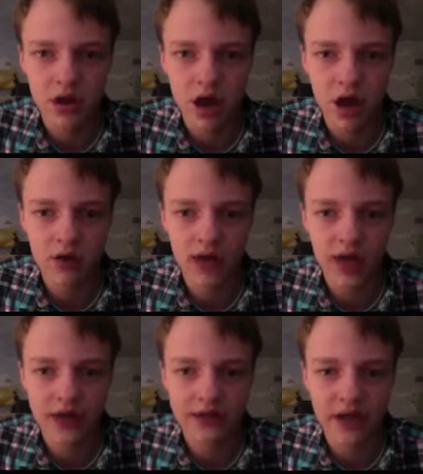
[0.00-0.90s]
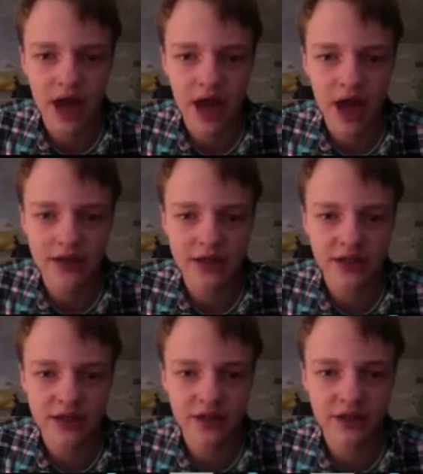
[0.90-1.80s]
Oh, God. I
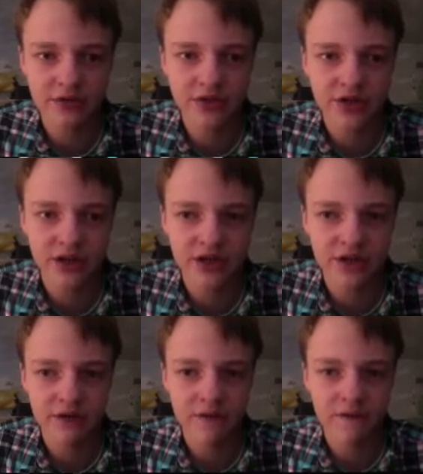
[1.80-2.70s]
sense a hallucination.